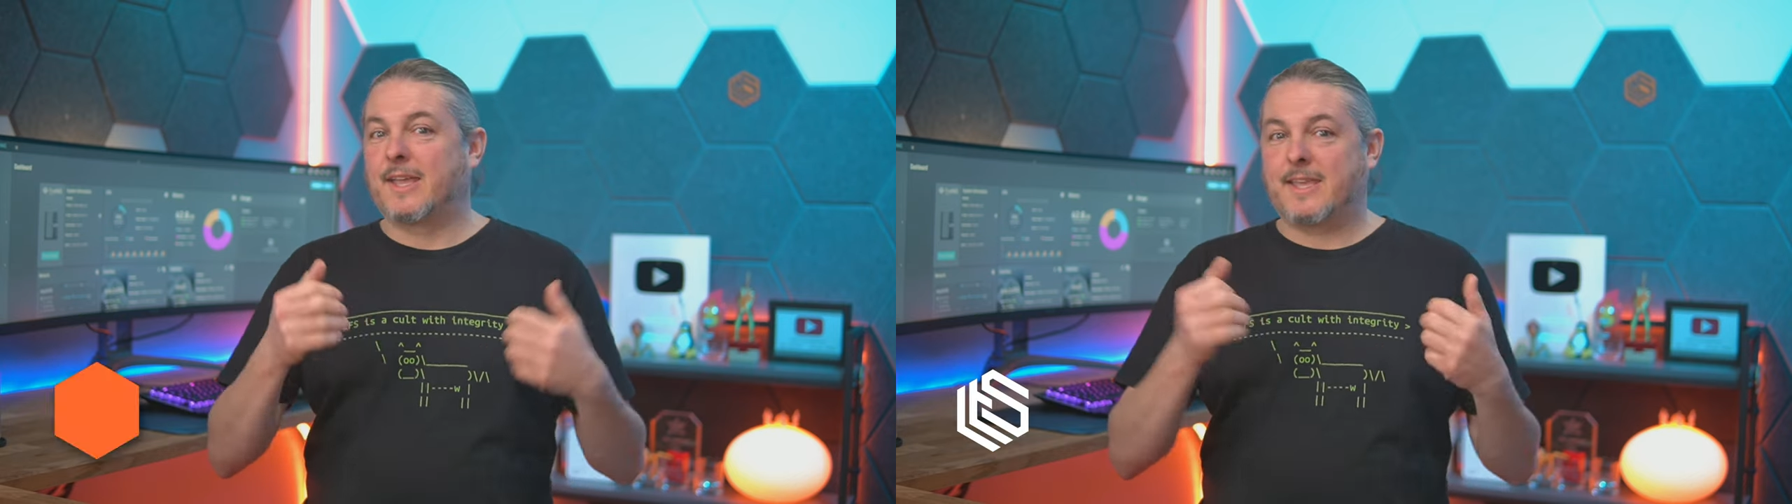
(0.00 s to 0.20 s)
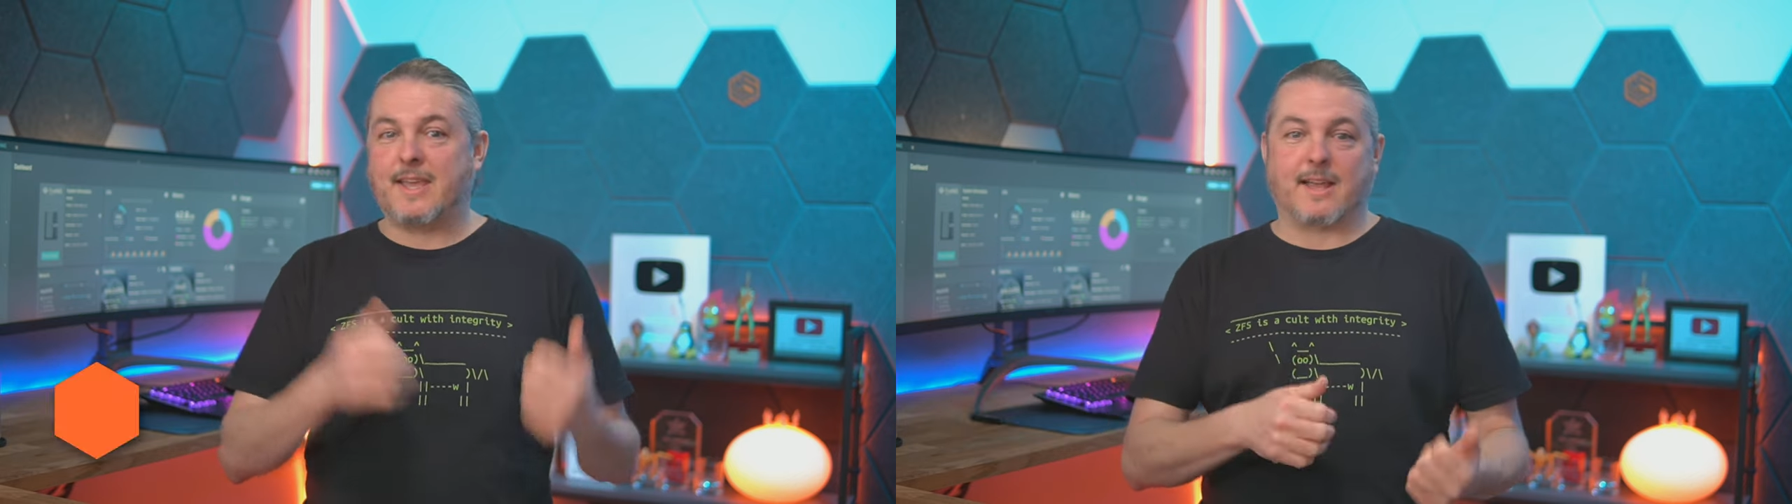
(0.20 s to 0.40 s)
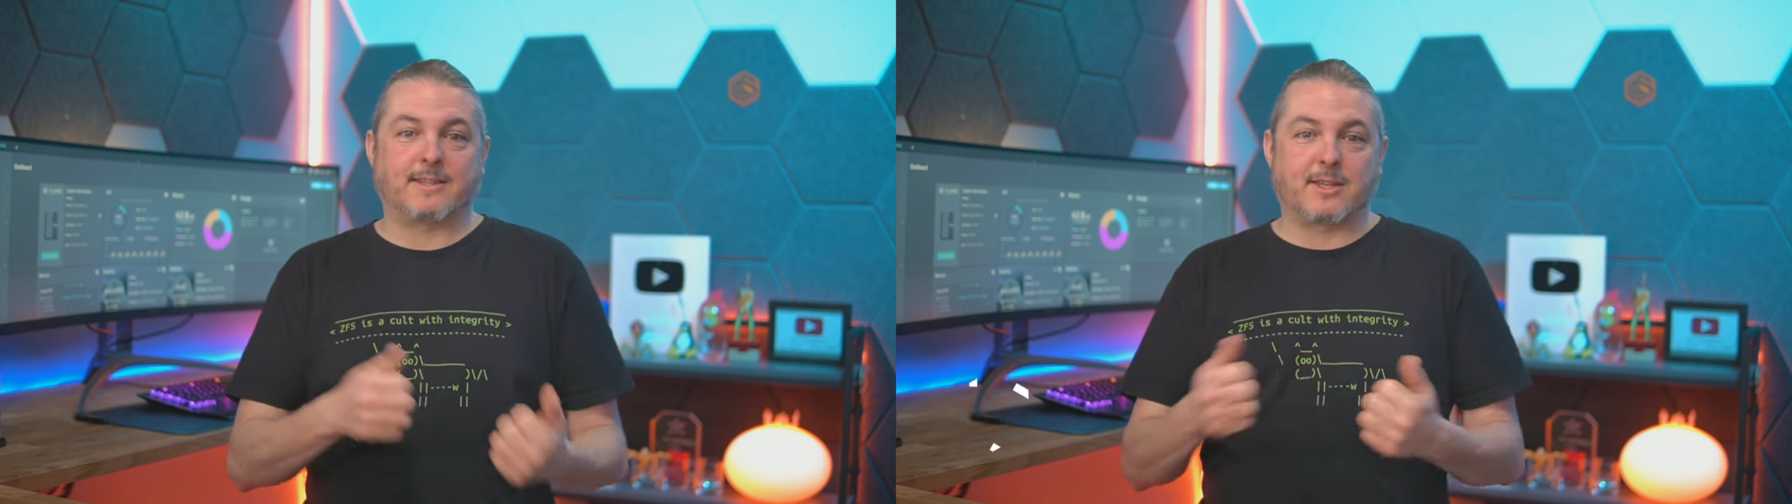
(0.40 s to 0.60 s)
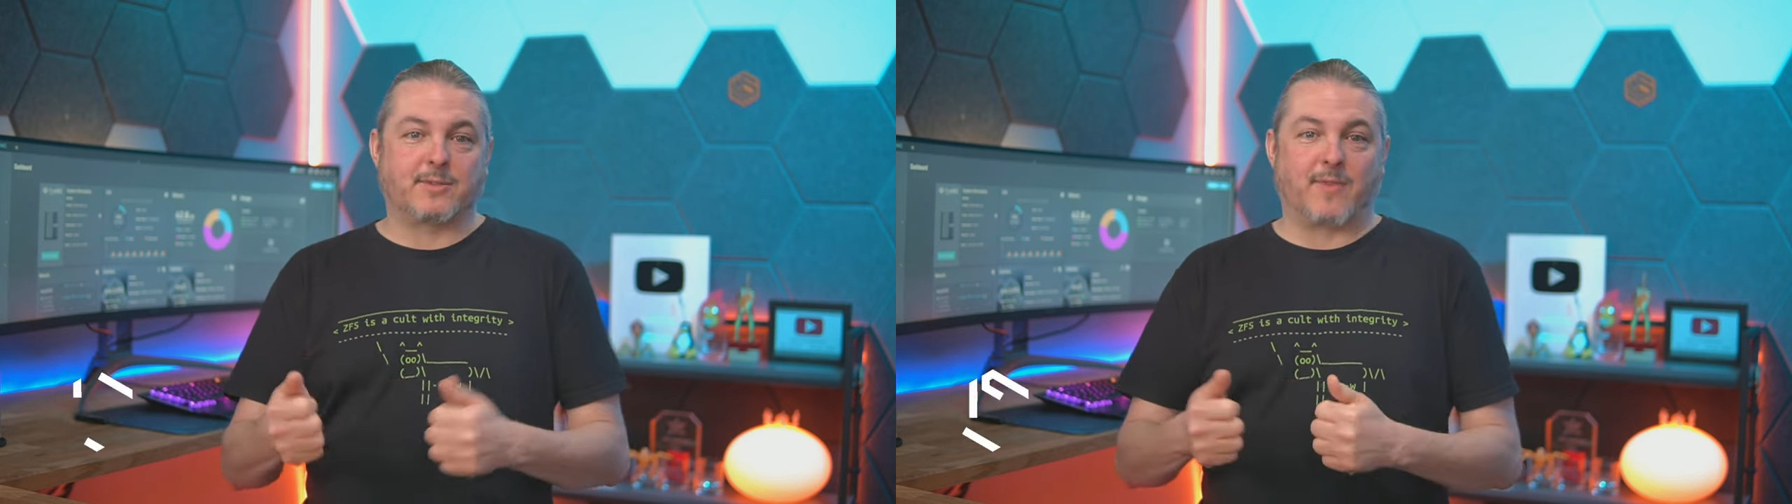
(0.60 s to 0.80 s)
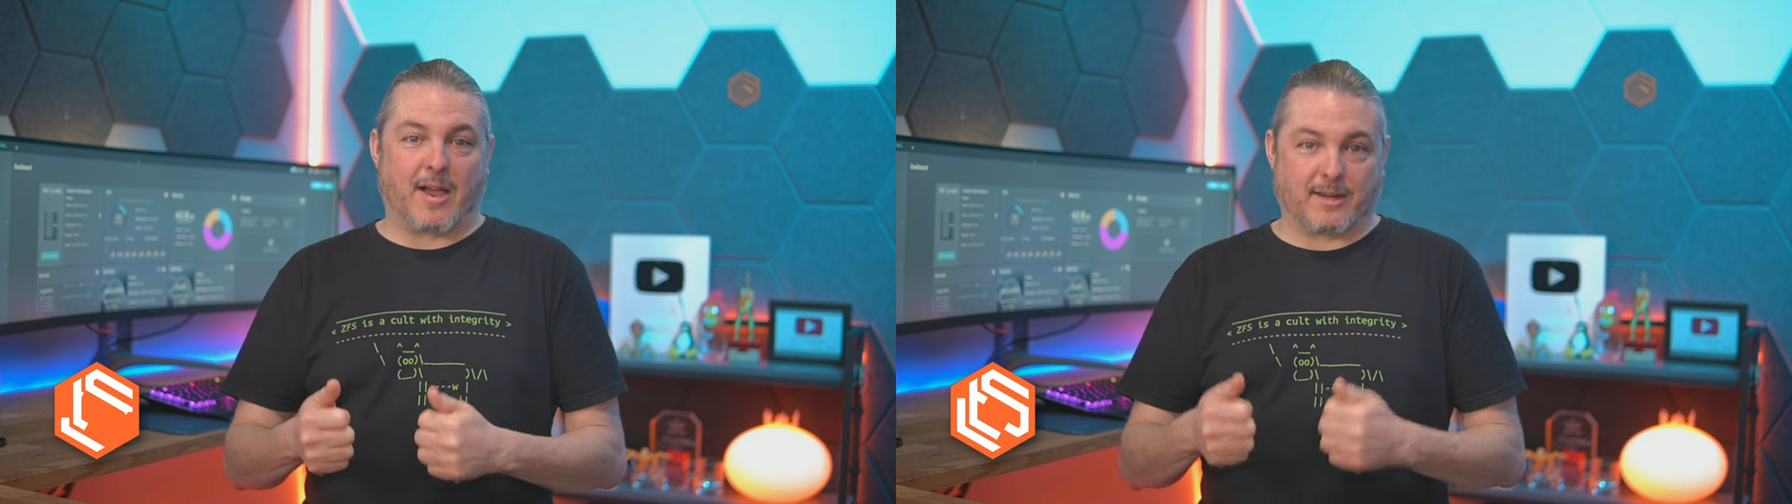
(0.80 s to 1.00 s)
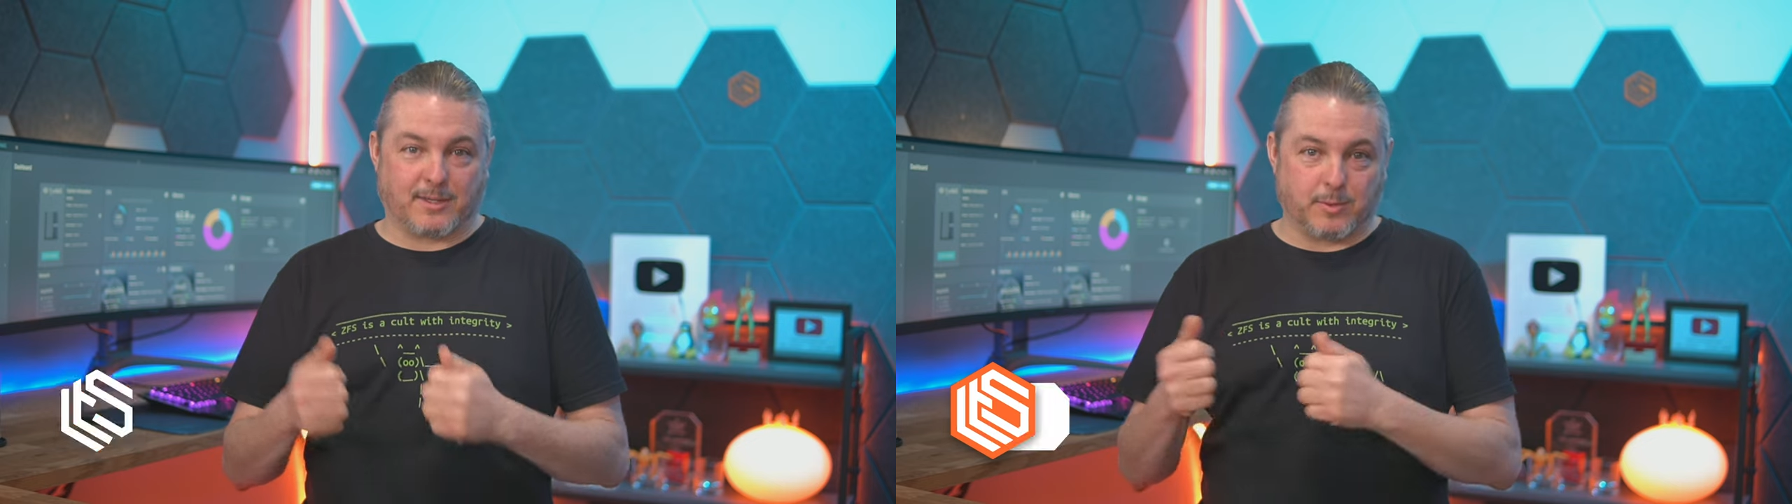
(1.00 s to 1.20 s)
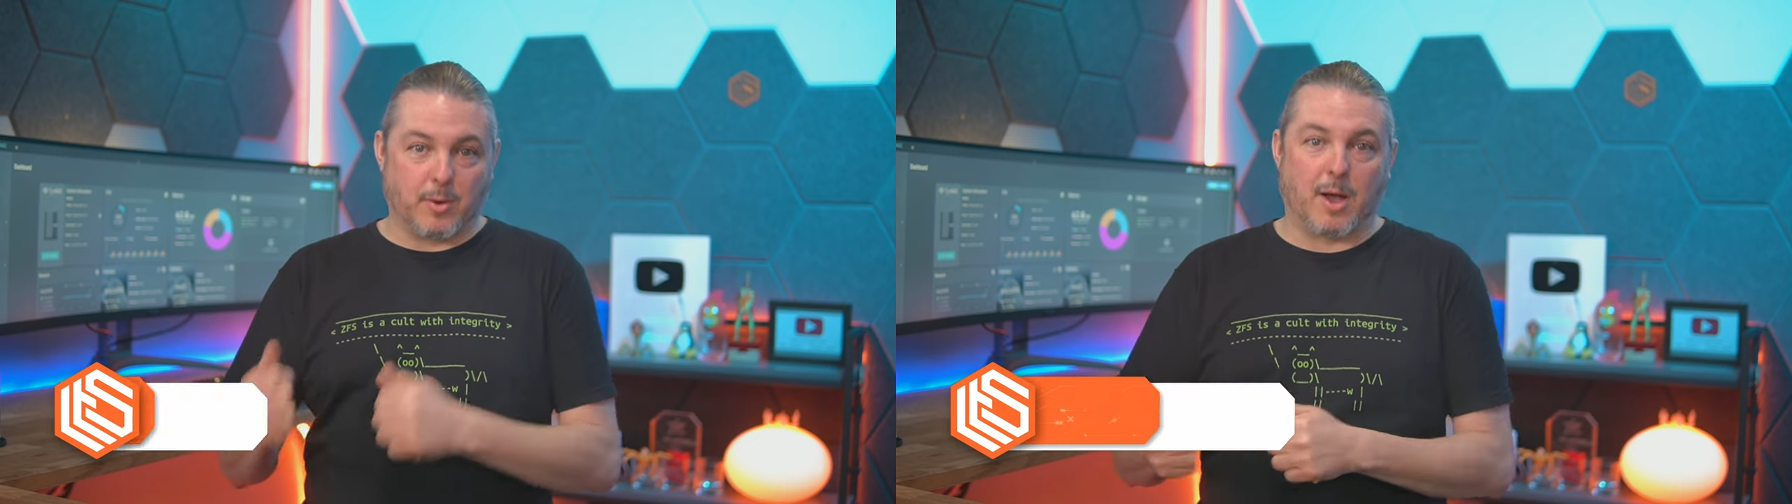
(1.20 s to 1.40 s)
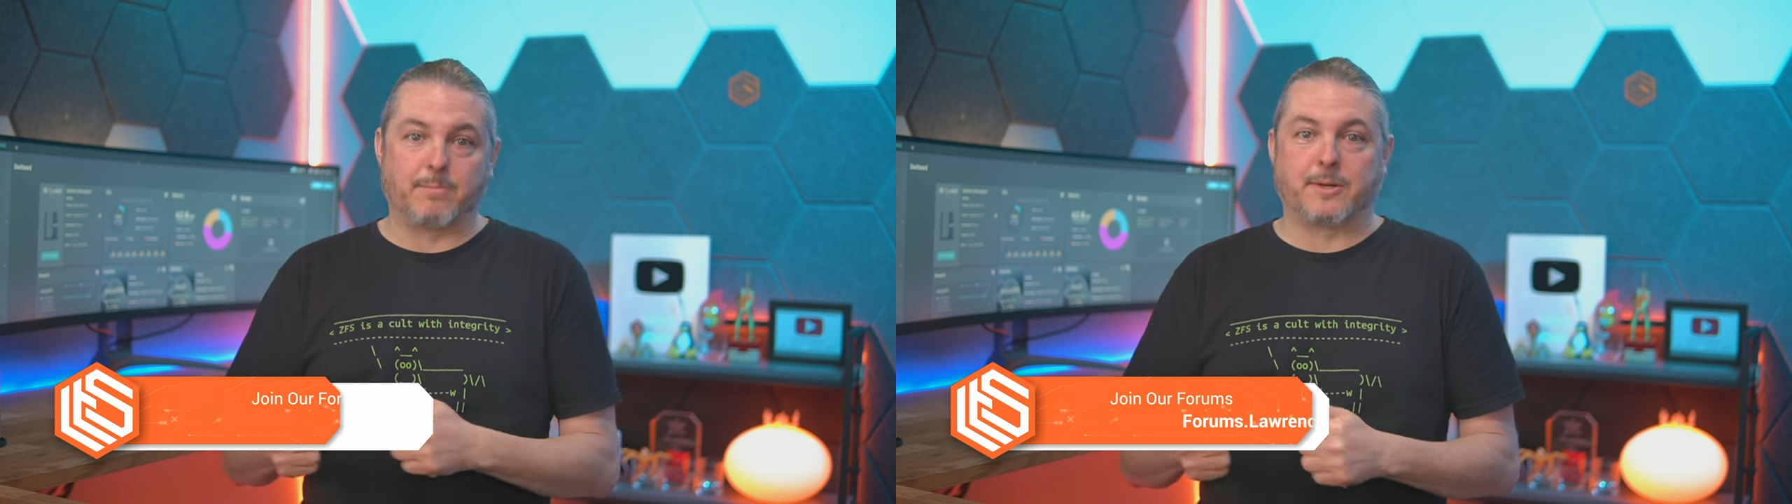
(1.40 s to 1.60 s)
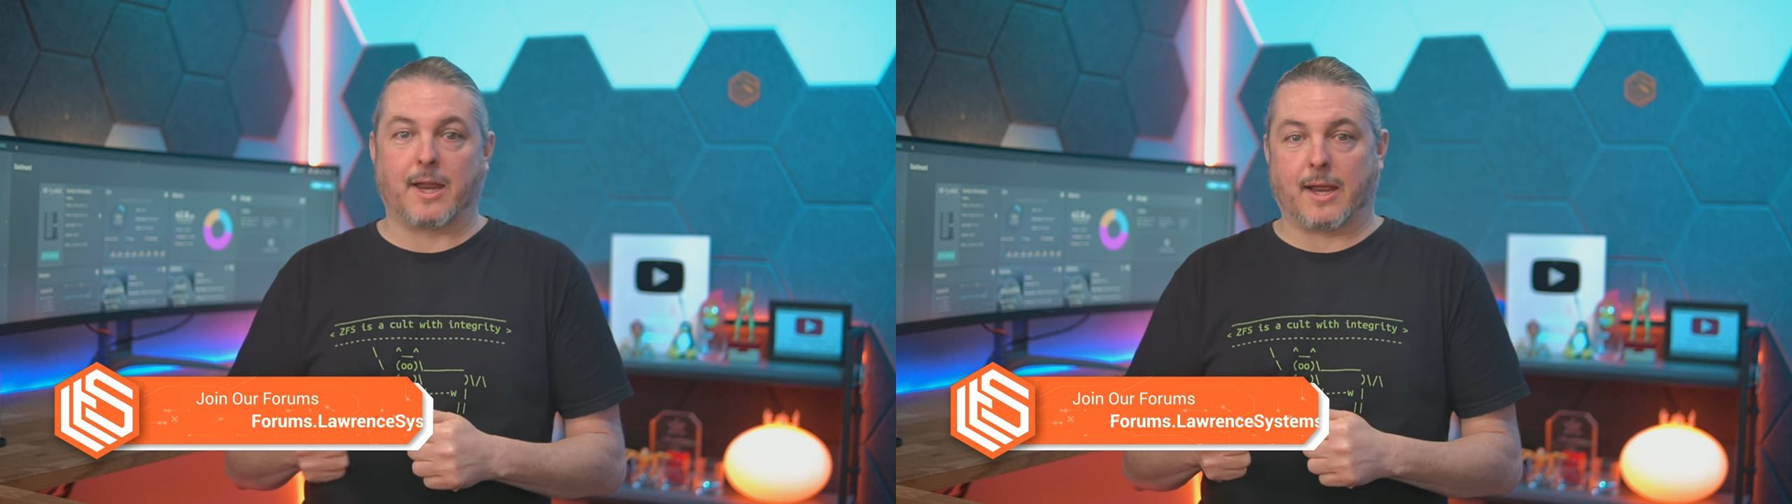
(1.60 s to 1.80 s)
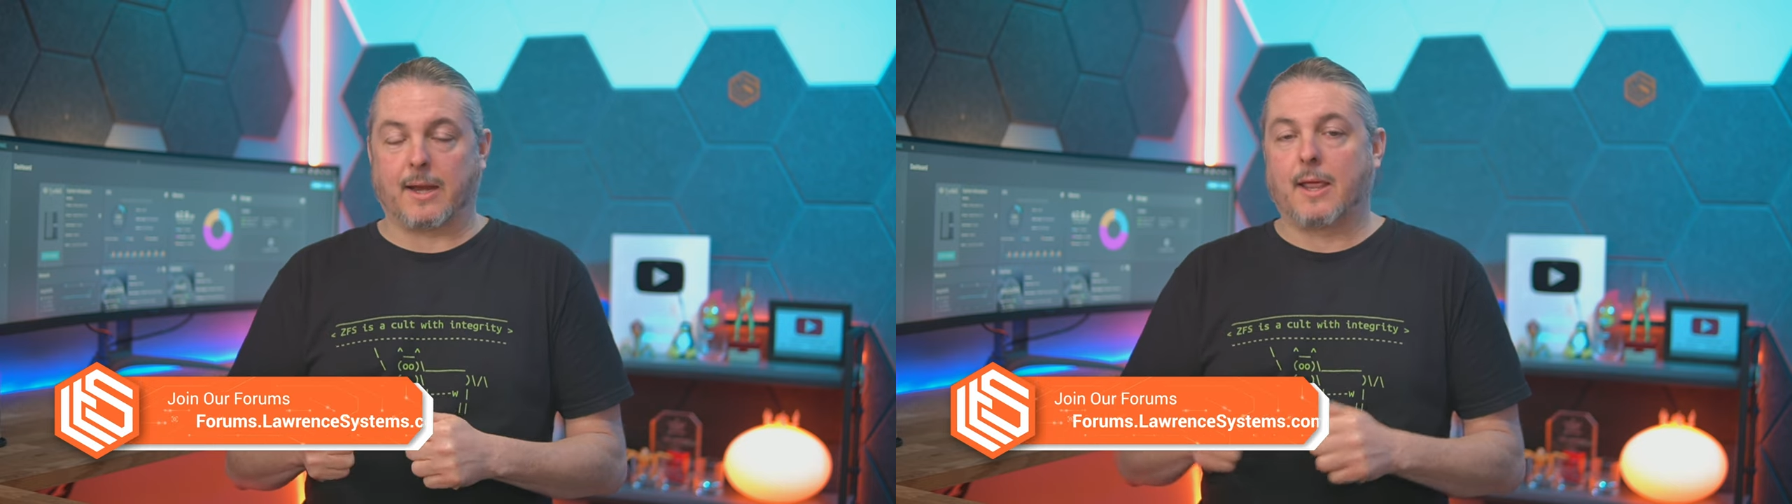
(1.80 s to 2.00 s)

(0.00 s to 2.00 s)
yes, it's fine to update.